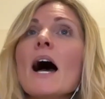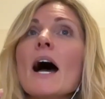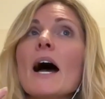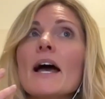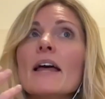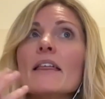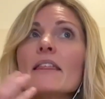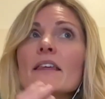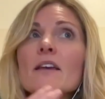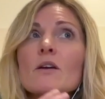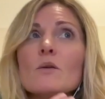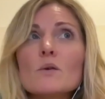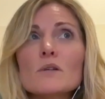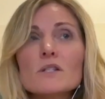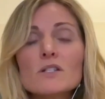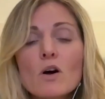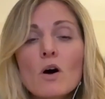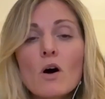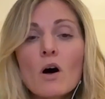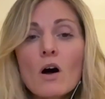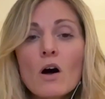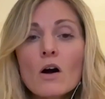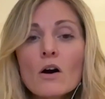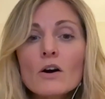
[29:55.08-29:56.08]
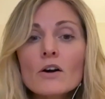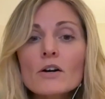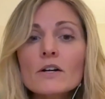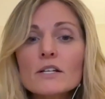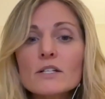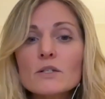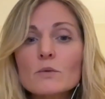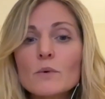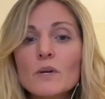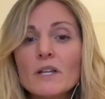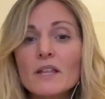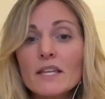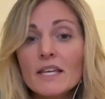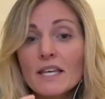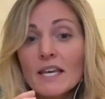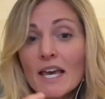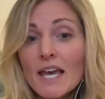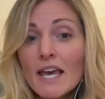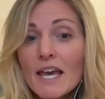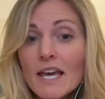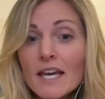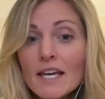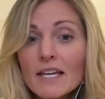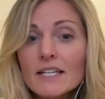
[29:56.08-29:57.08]
I think what's hard is with
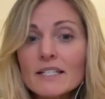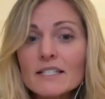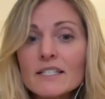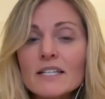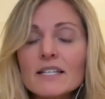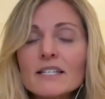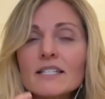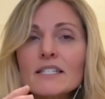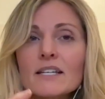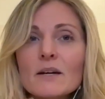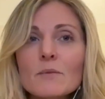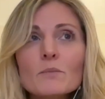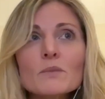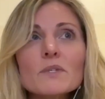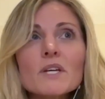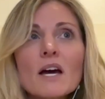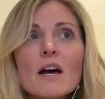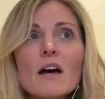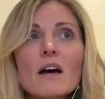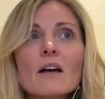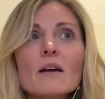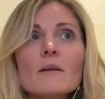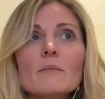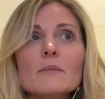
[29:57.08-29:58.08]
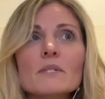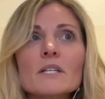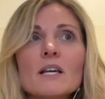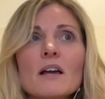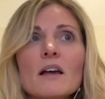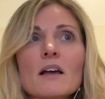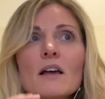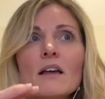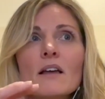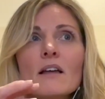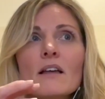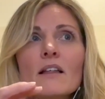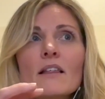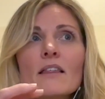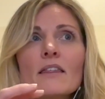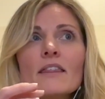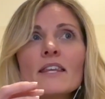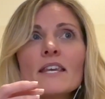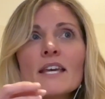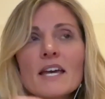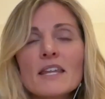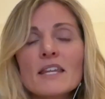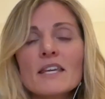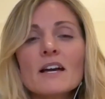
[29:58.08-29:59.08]
kids, sometimes
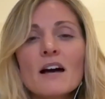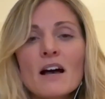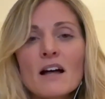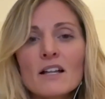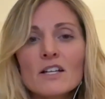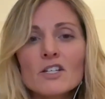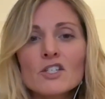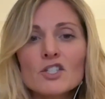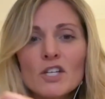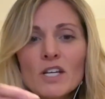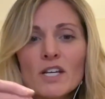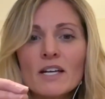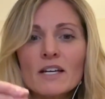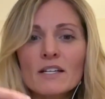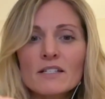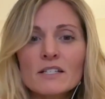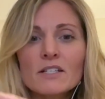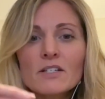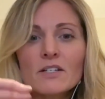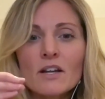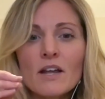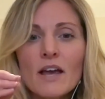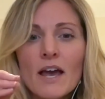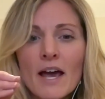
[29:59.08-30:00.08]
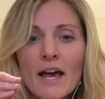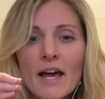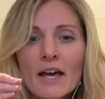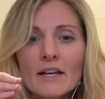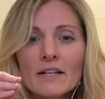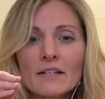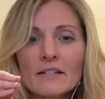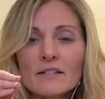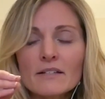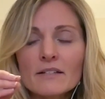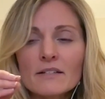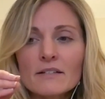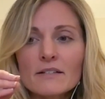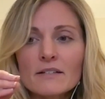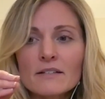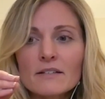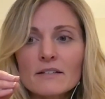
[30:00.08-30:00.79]
the etiology isn't as